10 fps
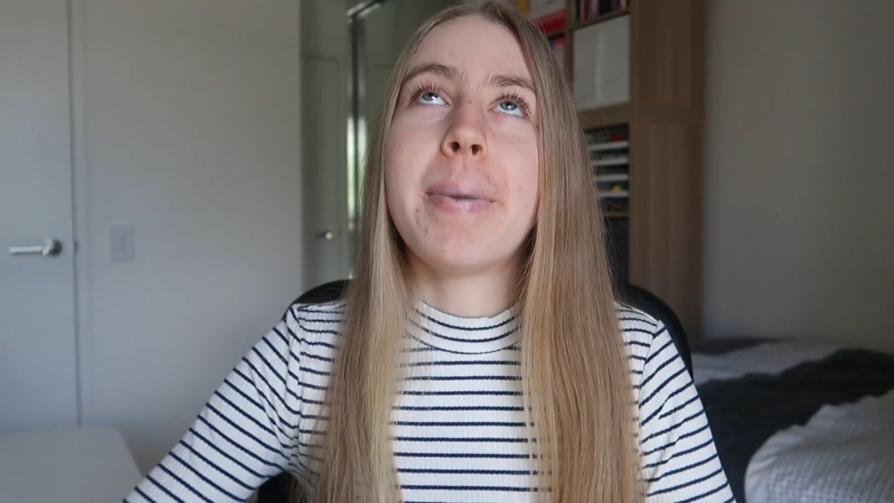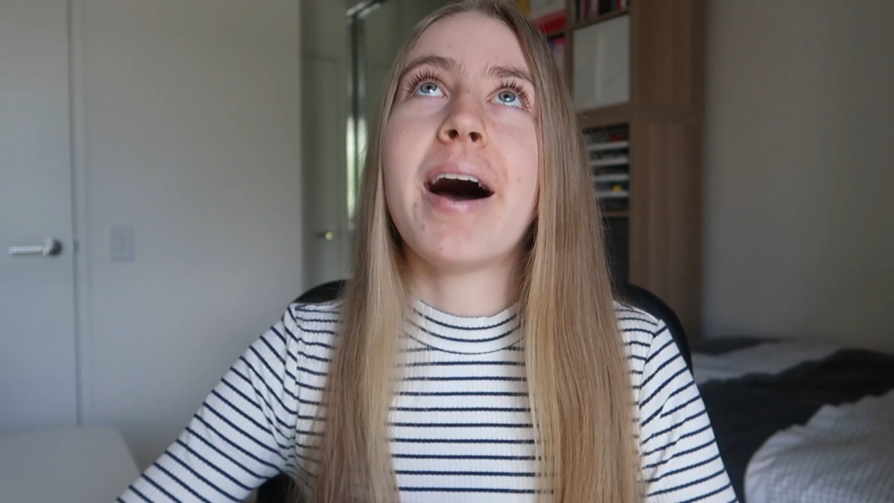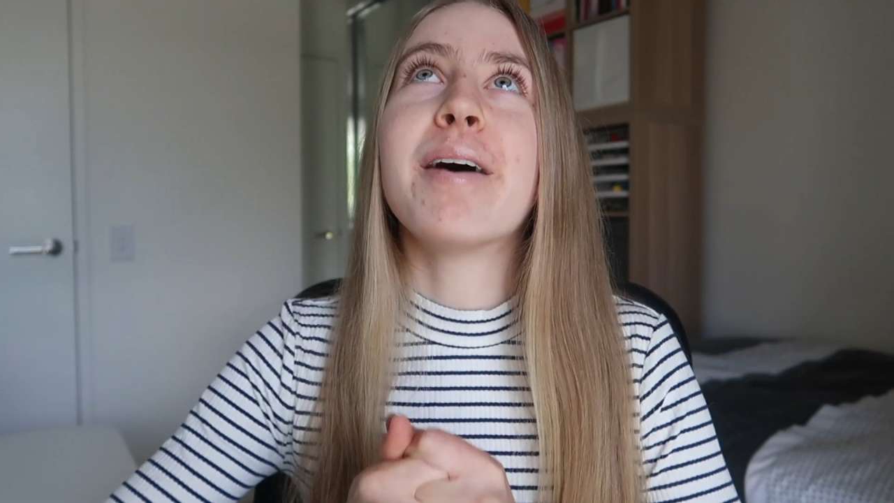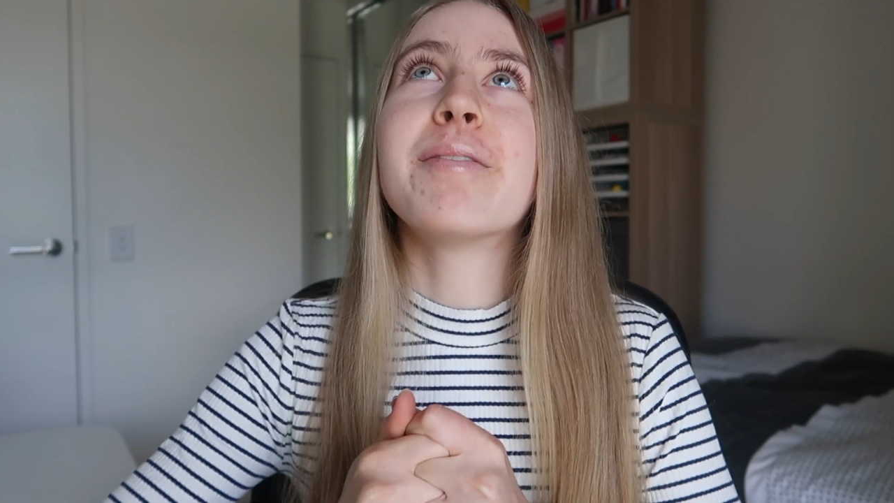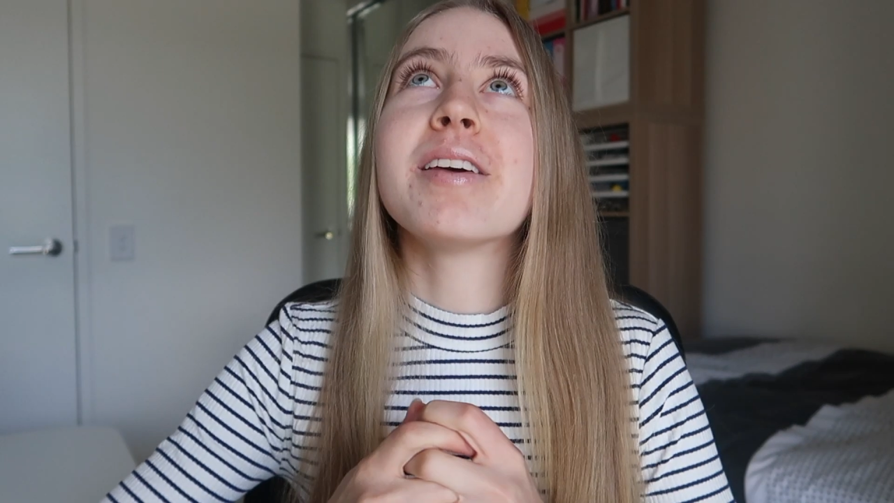
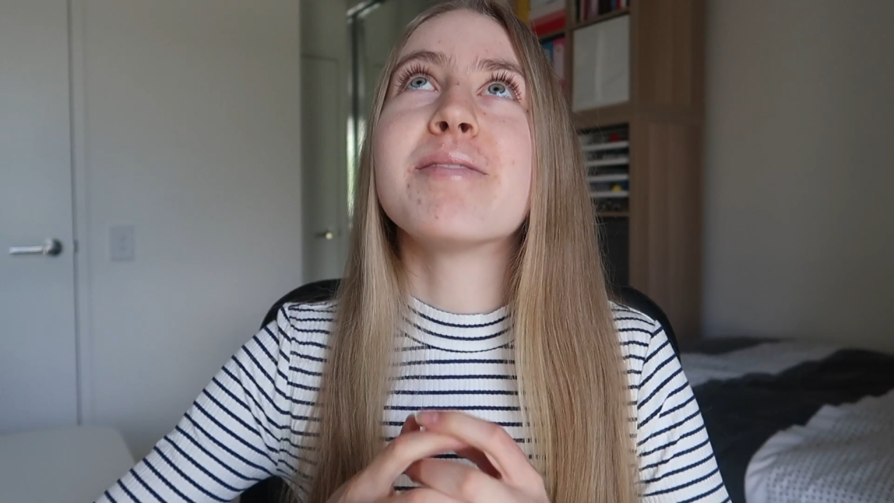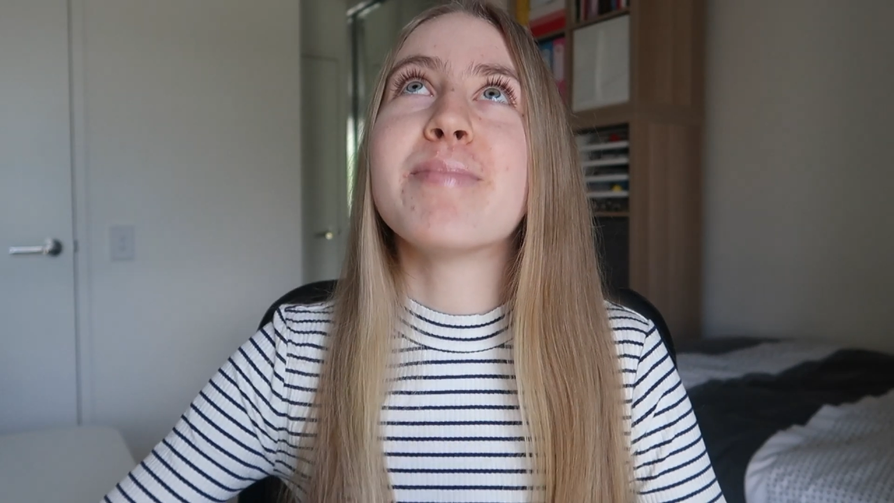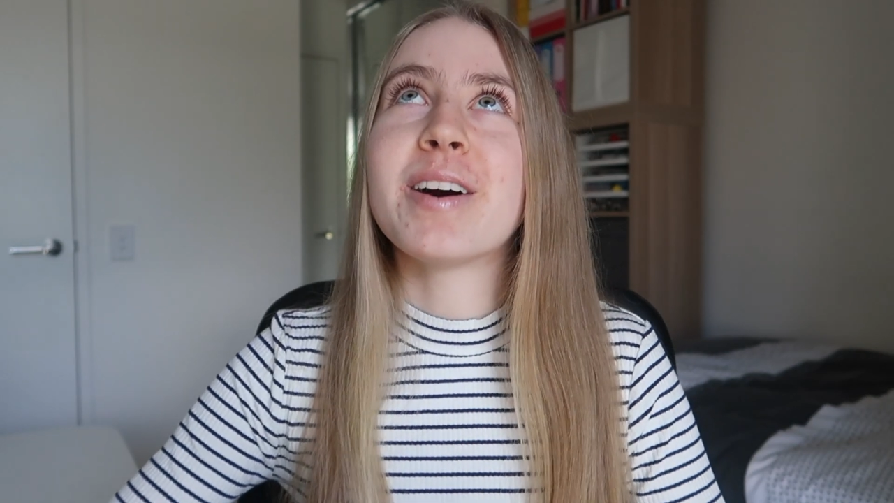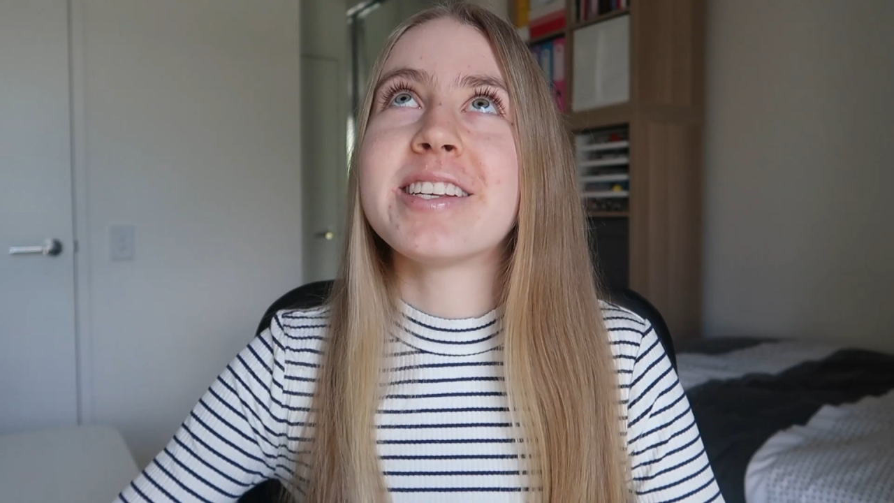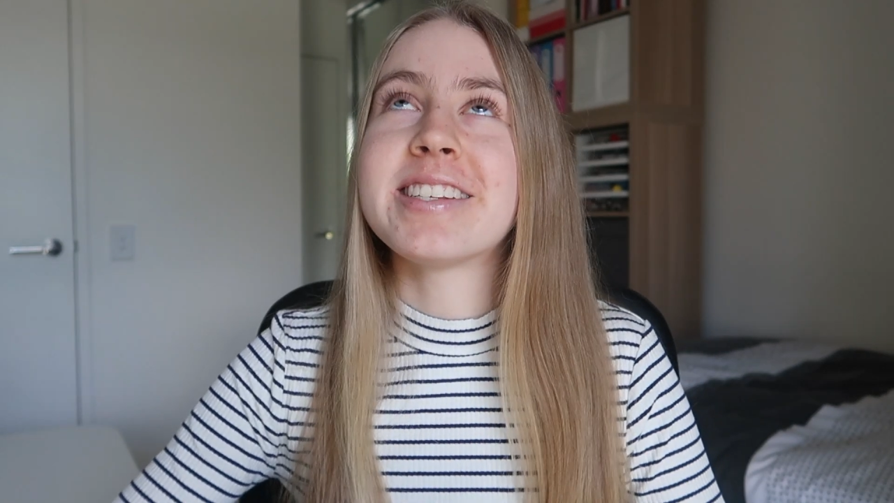But with
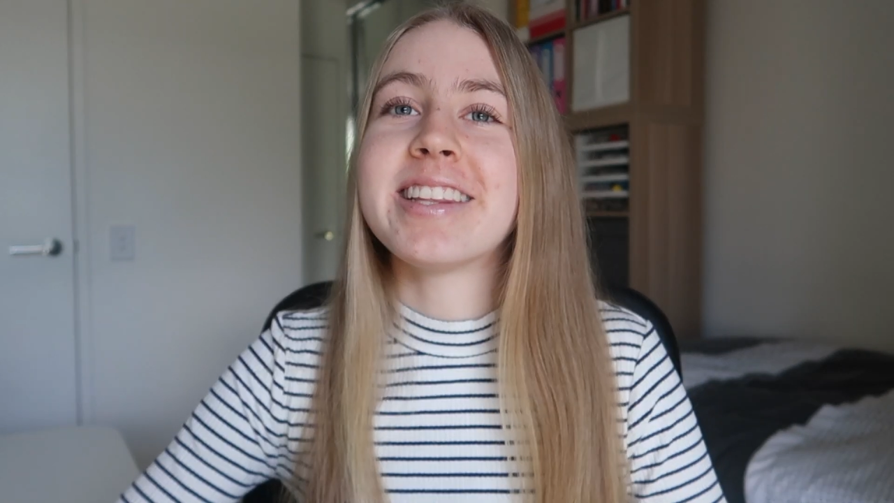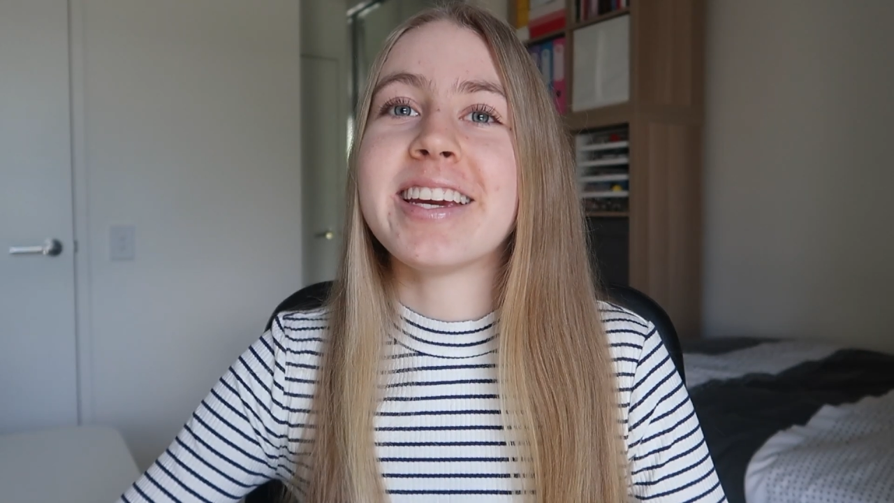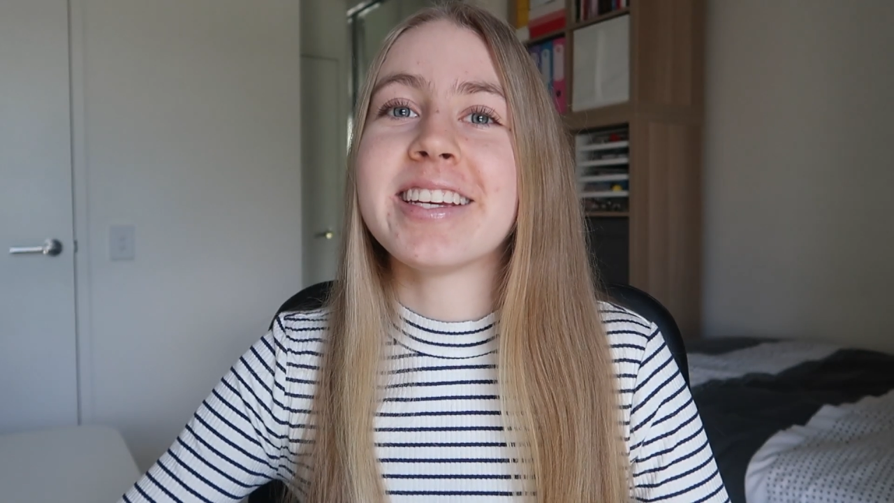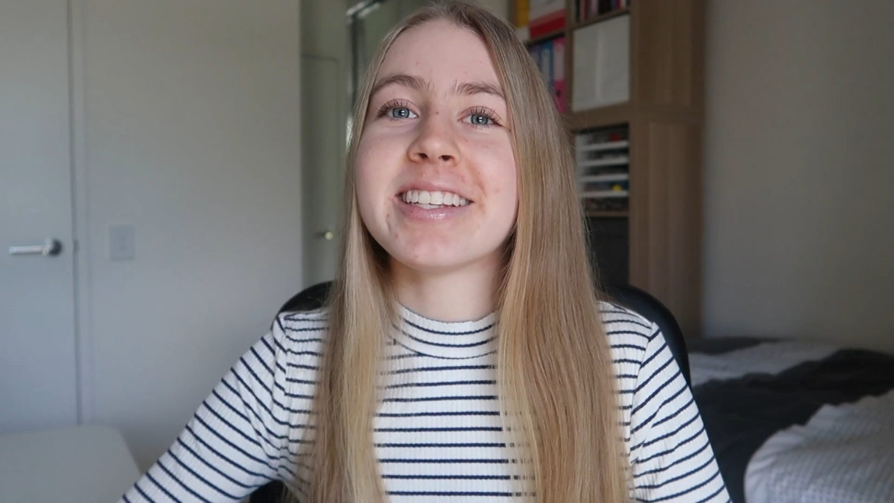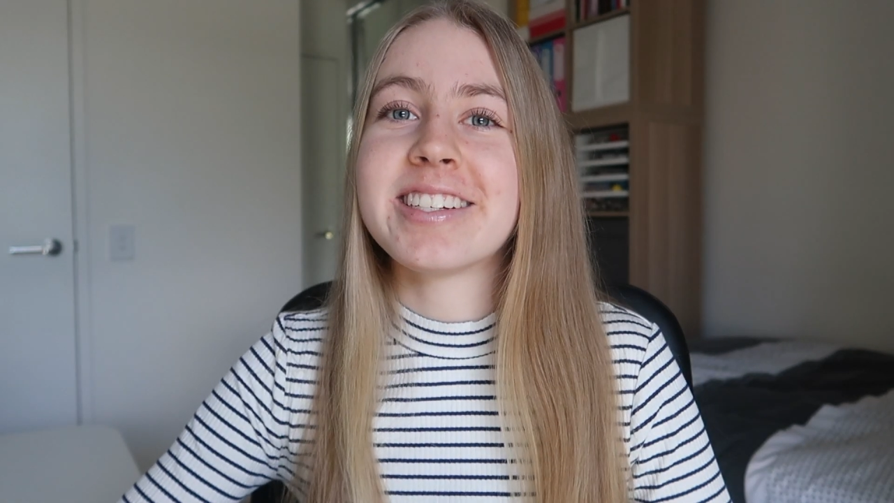most
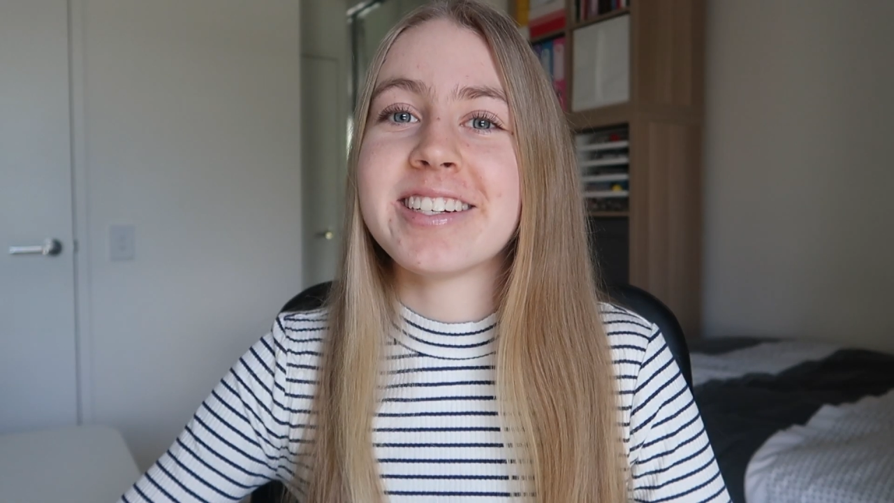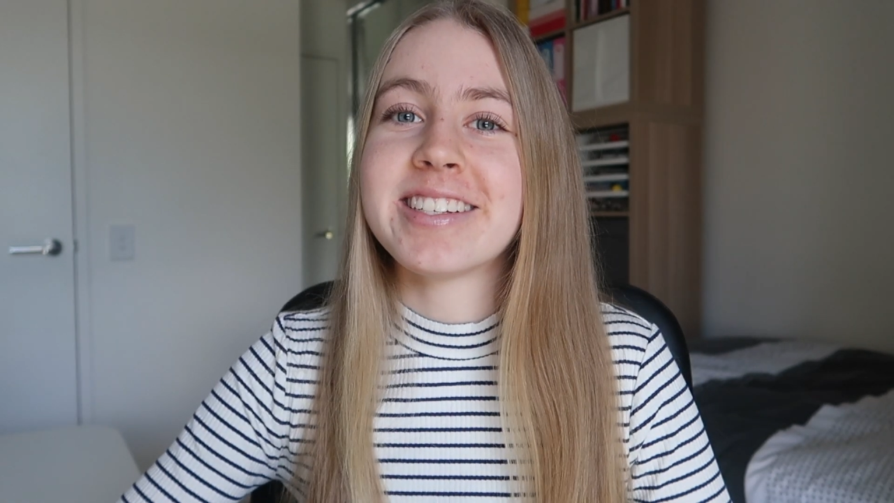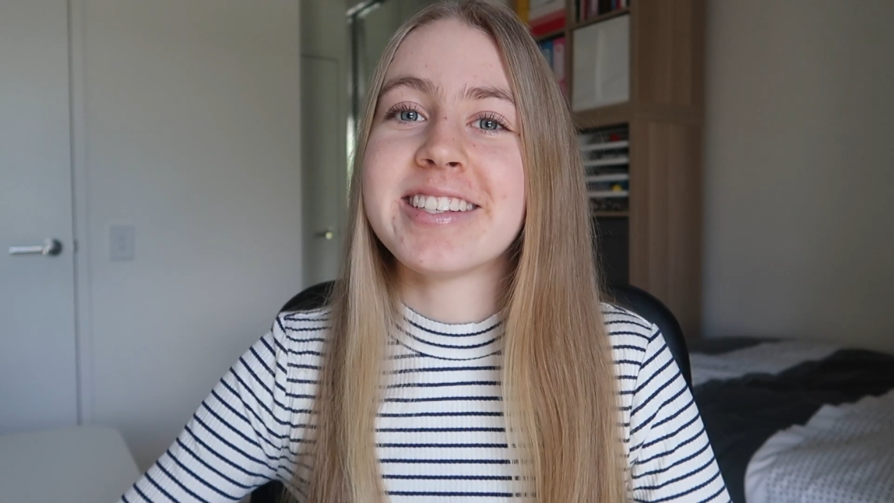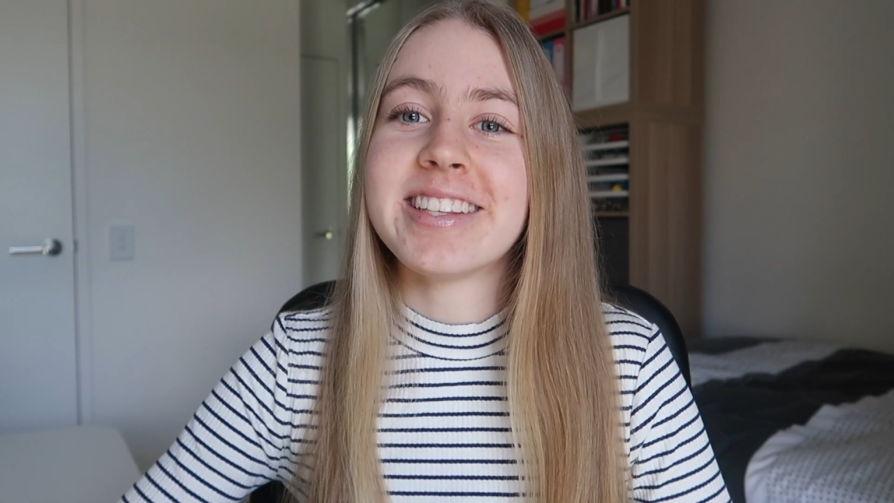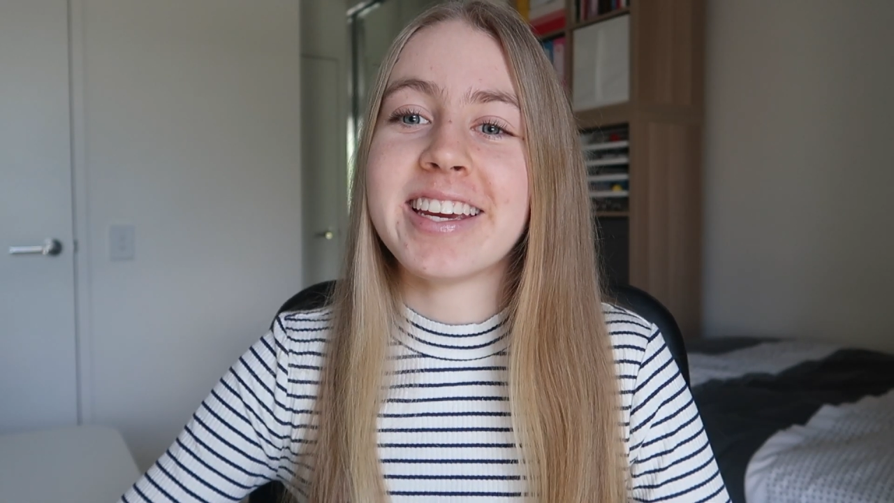things,
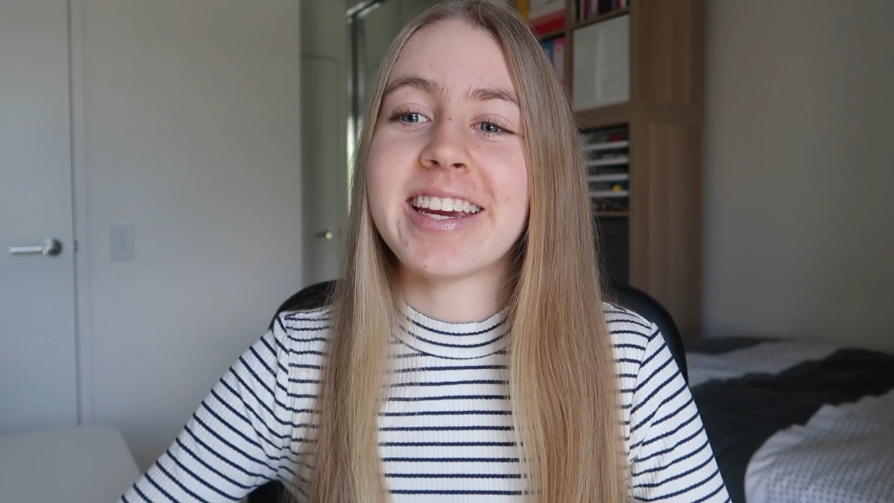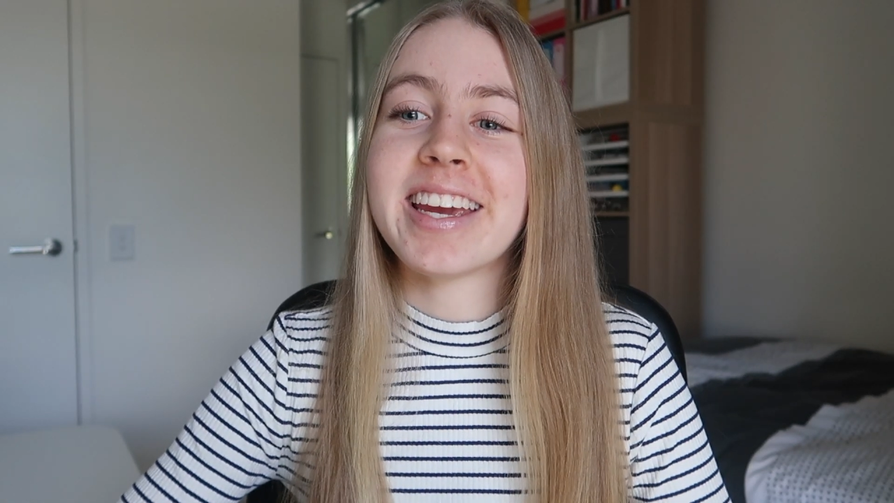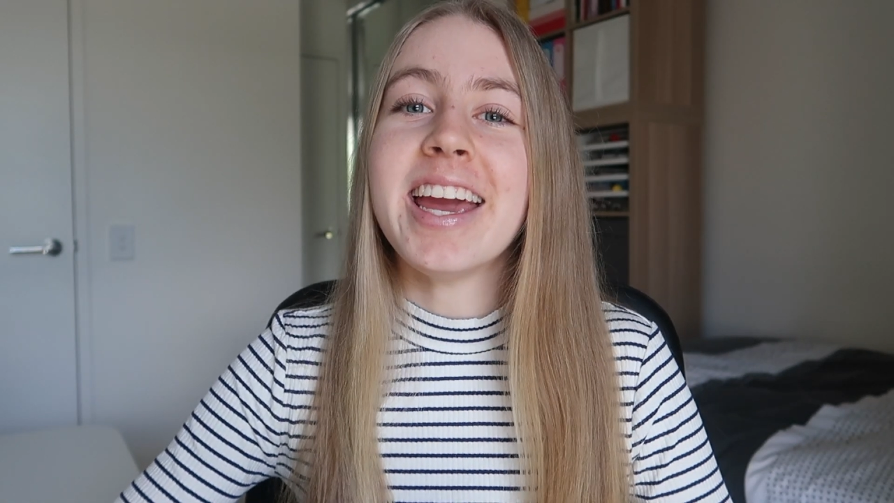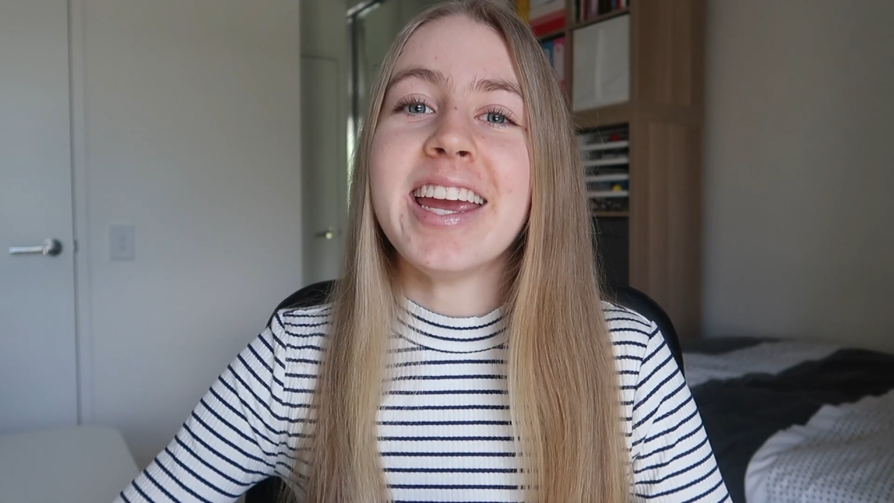just think,